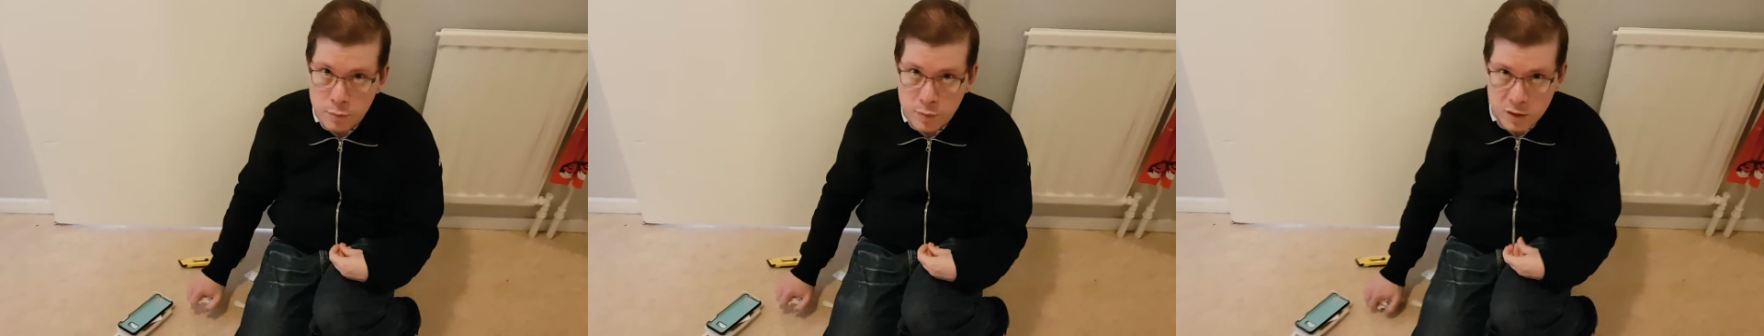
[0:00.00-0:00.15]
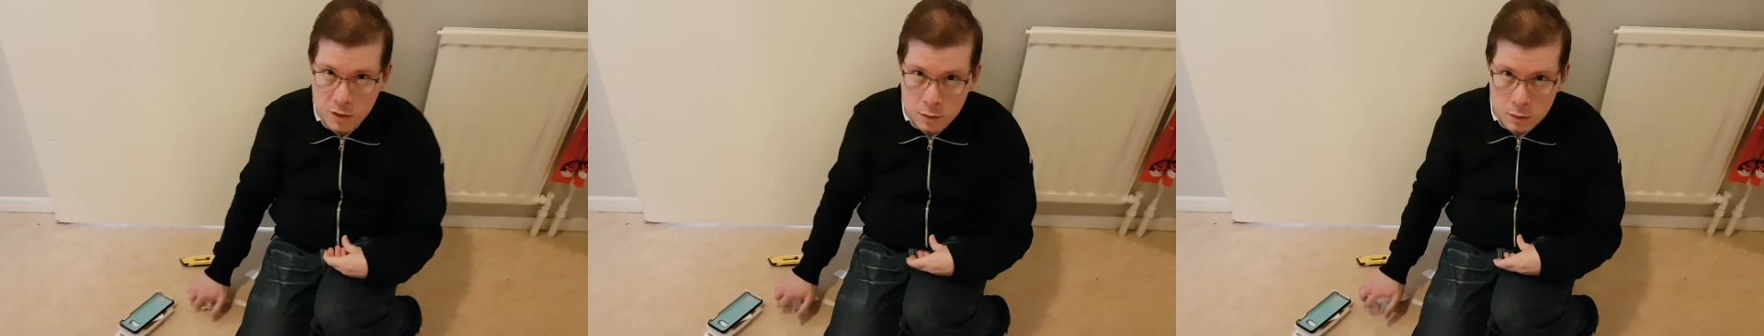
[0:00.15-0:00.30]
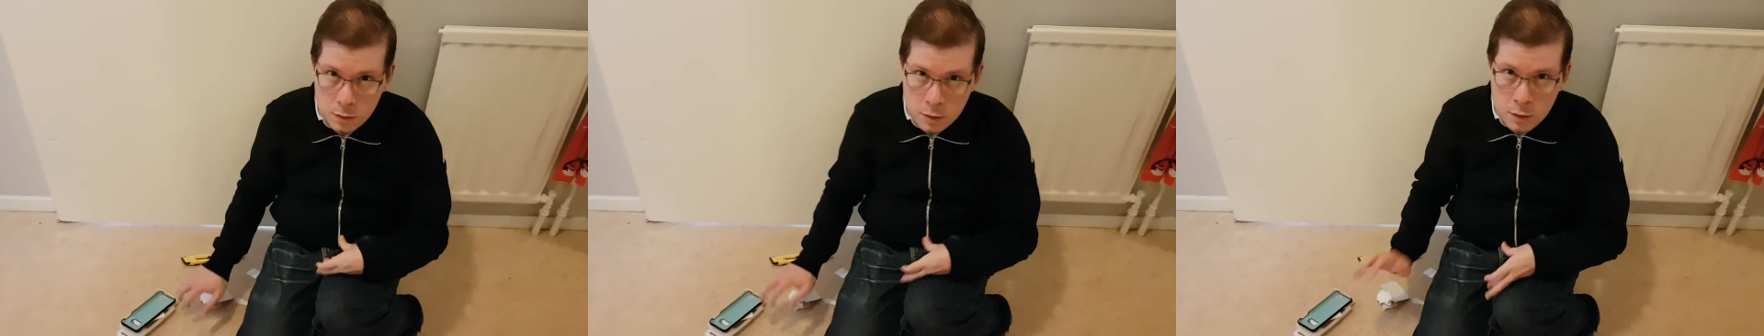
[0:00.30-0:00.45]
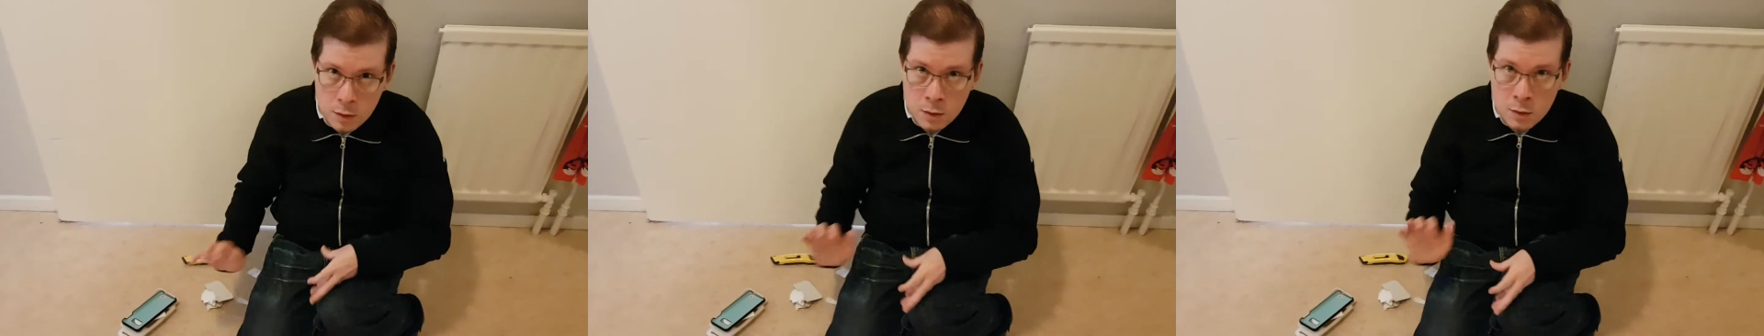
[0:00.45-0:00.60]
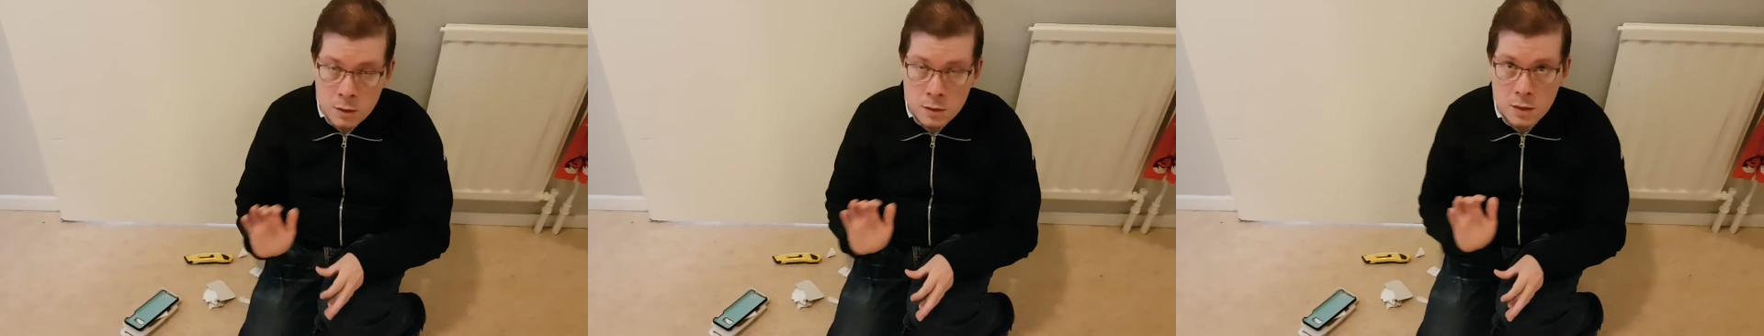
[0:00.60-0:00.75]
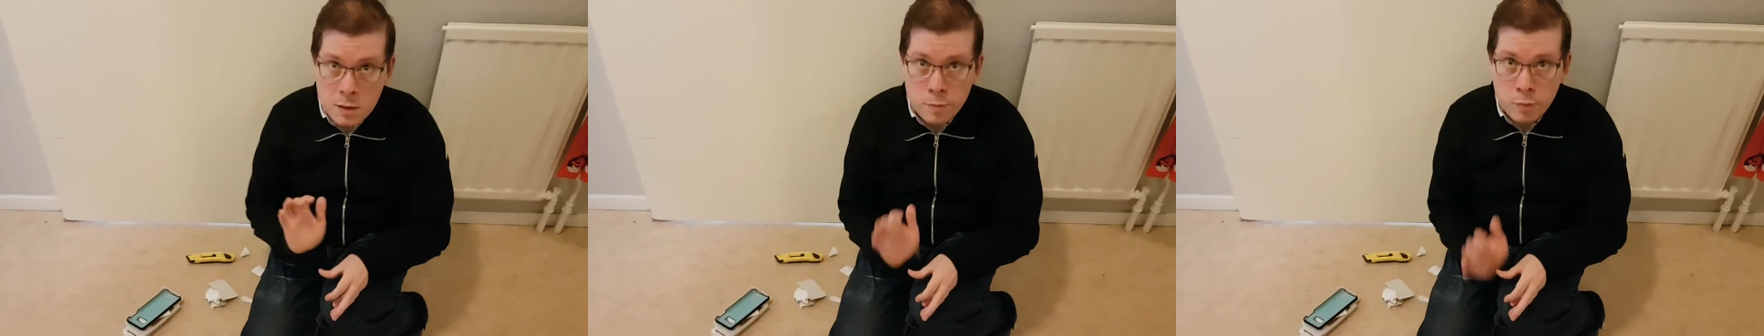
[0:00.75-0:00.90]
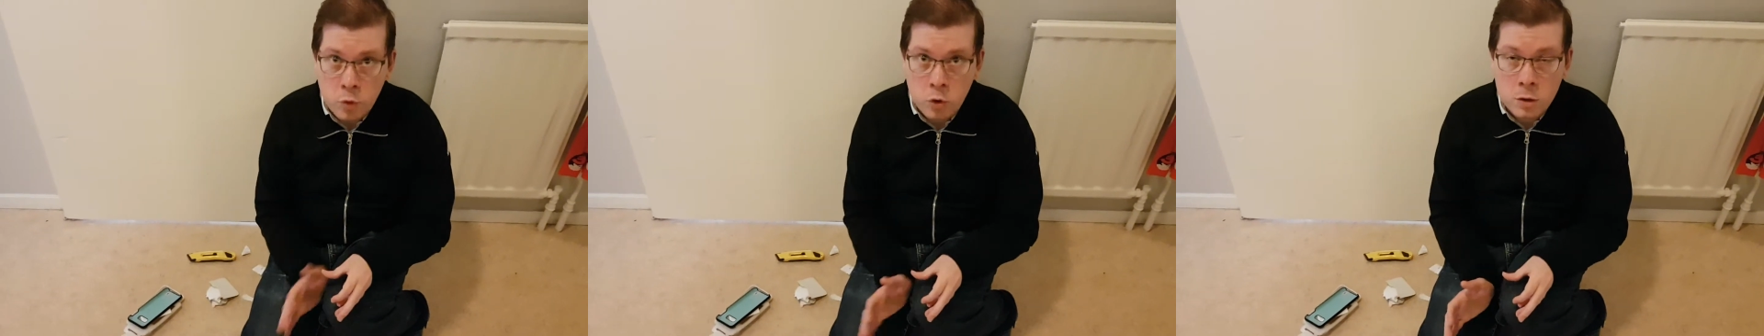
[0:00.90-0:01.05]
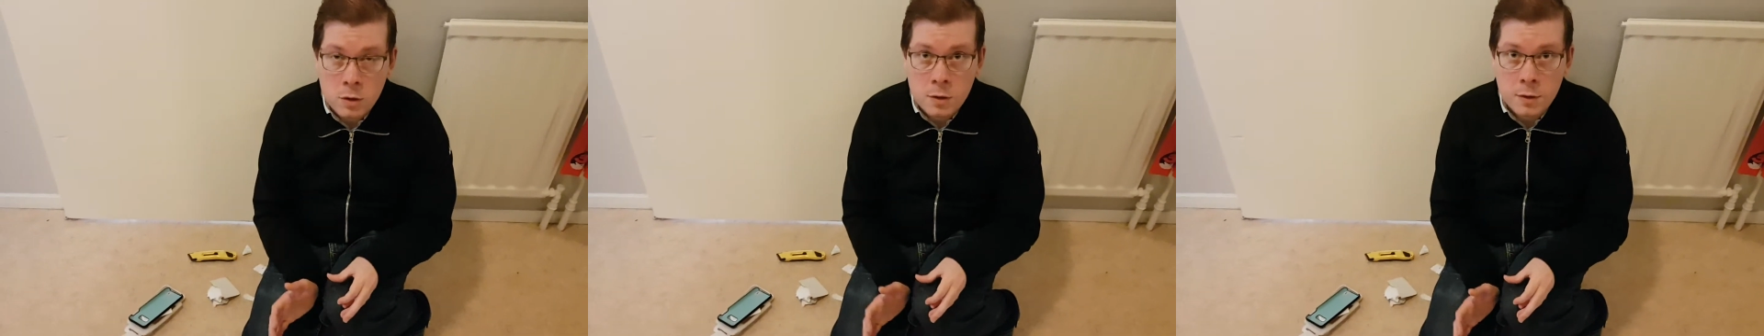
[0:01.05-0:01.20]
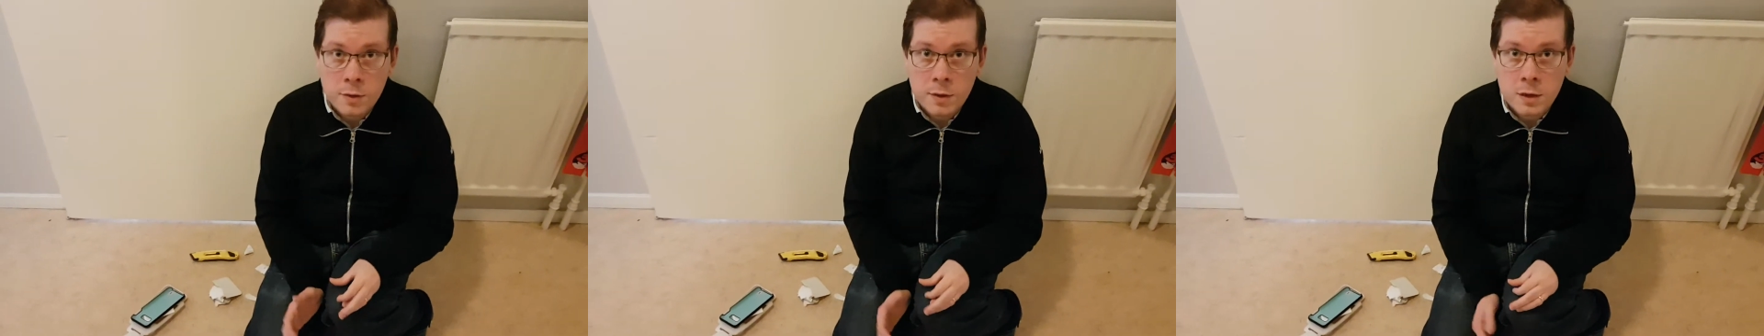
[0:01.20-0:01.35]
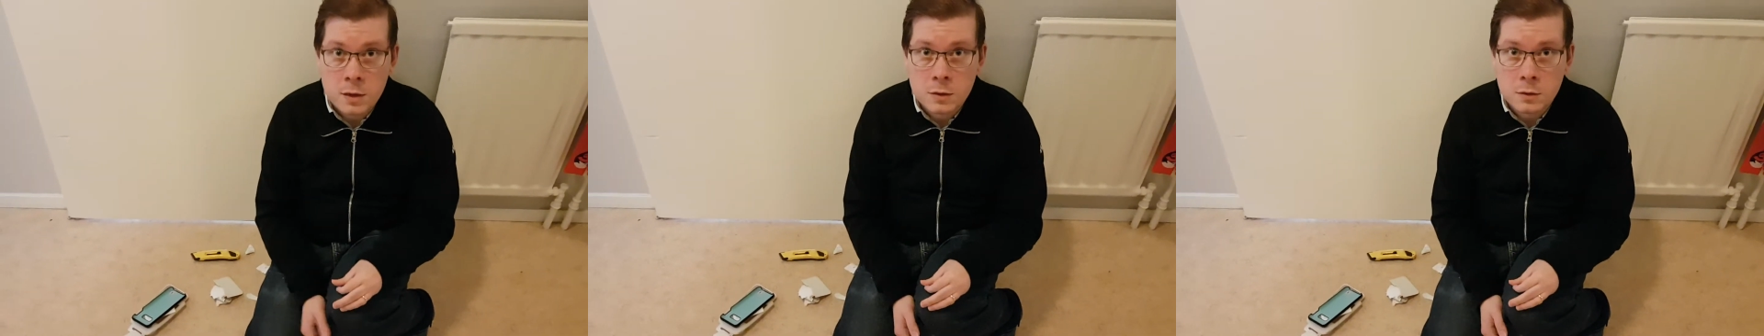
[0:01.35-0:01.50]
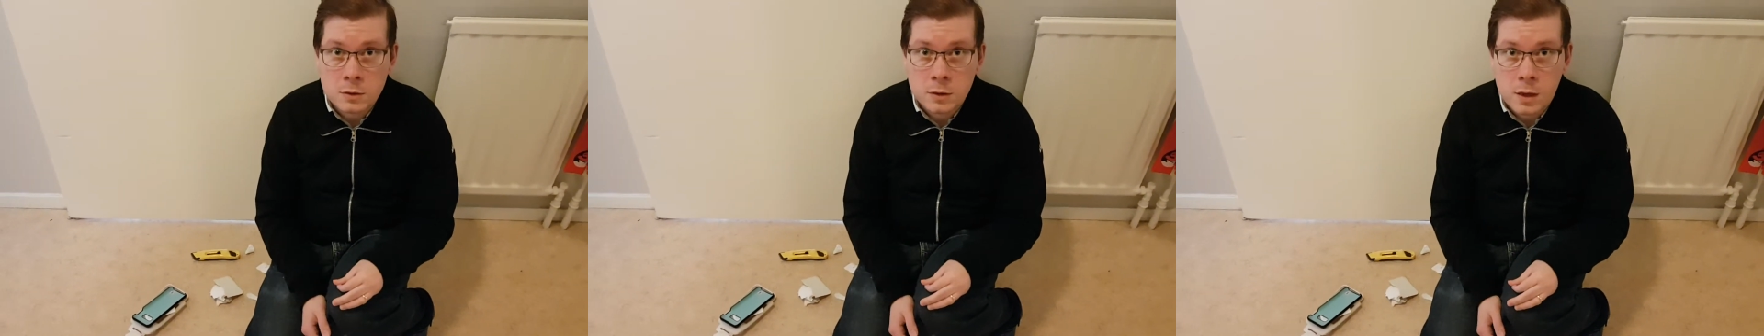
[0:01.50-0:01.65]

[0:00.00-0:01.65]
But the important thing is